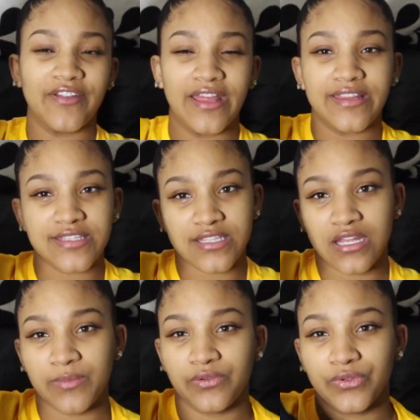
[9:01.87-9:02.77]
I feel like this is
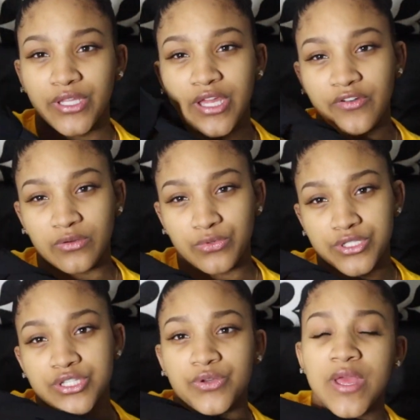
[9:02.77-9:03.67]
gonna be really comfortable
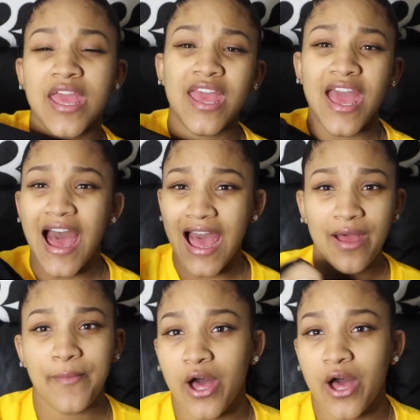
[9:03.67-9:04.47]
too. I'm